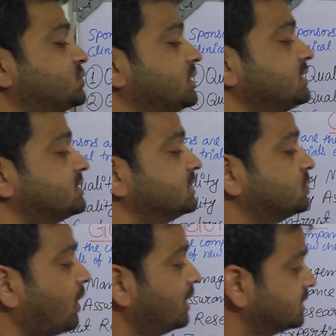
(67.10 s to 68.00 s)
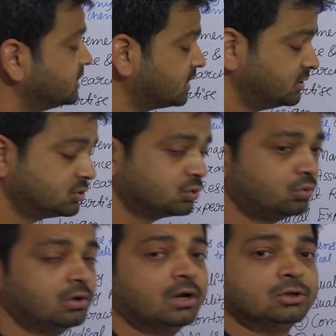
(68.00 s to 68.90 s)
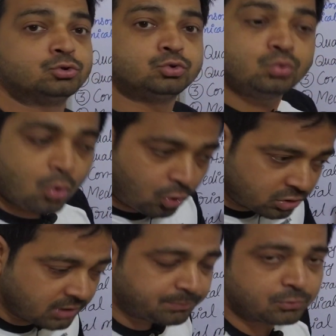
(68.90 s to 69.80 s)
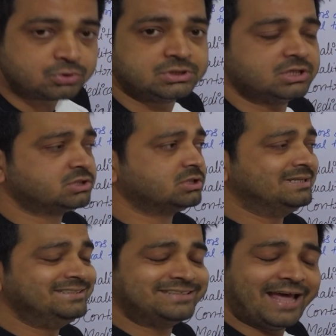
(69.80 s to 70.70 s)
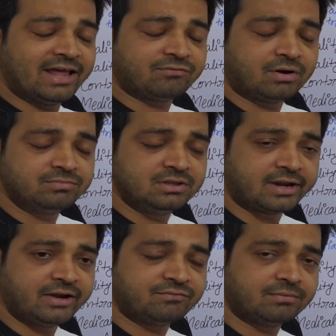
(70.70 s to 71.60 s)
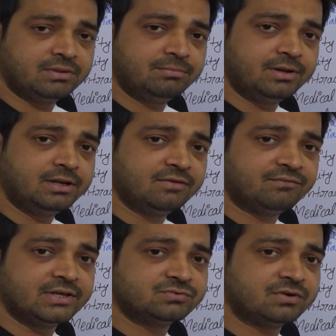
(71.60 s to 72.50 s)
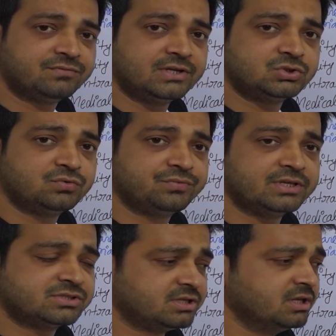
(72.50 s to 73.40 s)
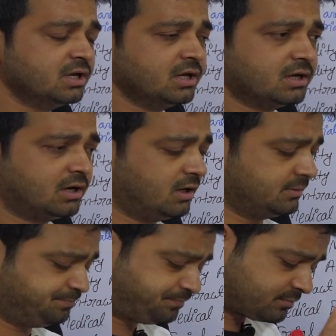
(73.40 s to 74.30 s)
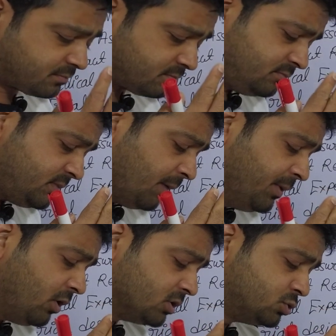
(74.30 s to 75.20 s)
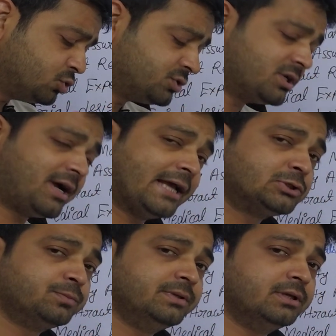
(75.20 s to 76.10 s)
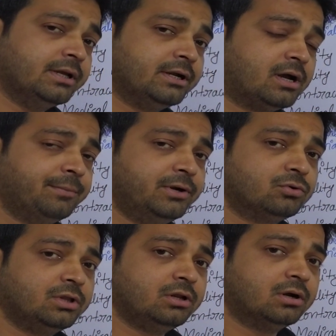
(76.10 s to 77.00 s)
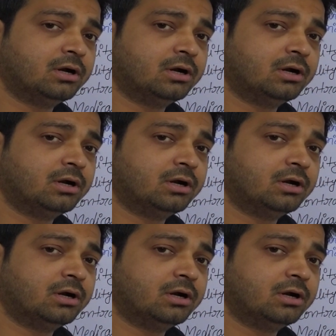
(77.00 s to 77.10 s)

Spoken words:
assurance and quality control throughout the process, entire, from the right from the beginning, phase 1, phase 2, phase 3, because those drug has to be come into the